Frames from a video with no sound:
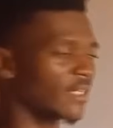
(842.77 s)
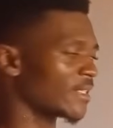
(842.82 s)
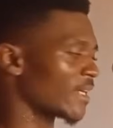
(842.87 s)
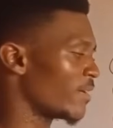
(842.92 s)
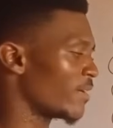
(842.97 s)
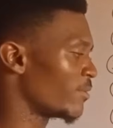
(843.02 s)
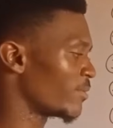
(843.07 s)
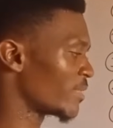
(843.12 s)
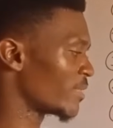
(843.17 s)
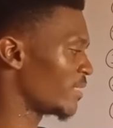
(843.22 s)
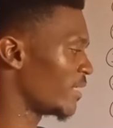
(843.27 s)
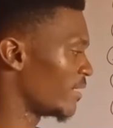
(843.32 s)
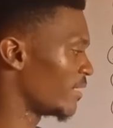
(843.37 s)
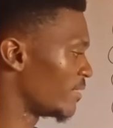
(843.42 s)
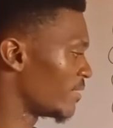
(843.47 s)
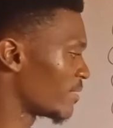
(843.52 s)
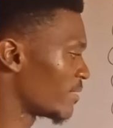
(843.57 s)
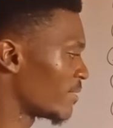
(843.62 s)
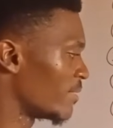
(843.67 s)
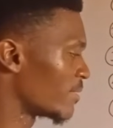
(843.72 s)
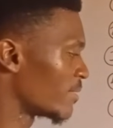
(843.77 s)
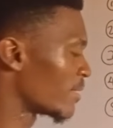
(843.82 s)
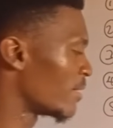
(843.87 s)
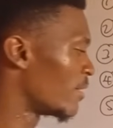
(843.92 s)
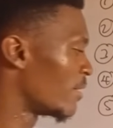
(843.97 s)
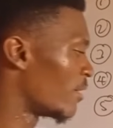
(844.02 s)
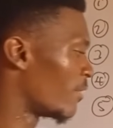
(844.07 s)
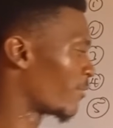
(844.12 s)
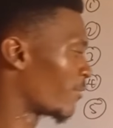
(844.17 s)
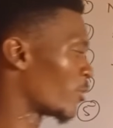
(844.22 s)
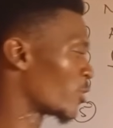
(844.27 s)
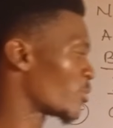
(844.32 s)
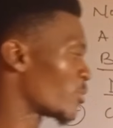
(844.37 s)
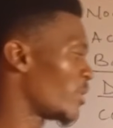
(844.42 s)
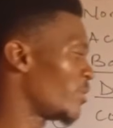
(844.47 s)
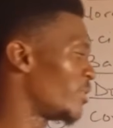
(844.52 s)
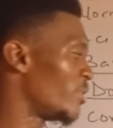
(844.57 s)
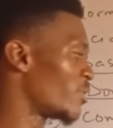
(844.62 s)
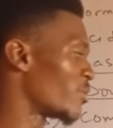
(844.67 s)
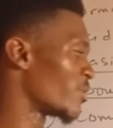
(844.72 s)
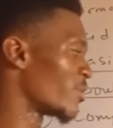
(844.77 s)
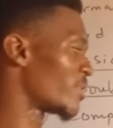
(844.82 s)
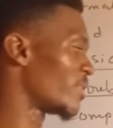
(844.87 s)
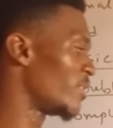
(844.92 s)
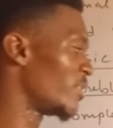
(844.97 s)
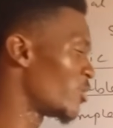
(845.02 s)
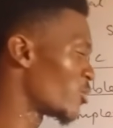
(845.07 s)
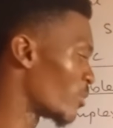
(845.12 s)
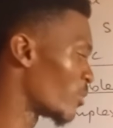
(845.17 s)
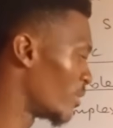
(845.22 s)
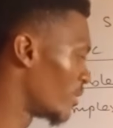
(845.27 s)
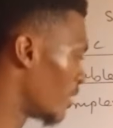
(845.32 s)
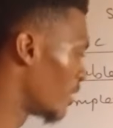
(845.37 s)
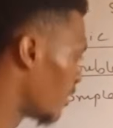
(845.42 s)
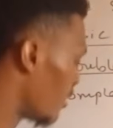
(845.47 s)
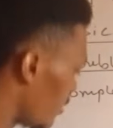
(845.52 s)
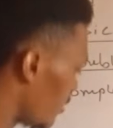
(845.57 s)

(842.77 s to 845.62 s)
the cations here in this case? Of course, when you dissociate this one,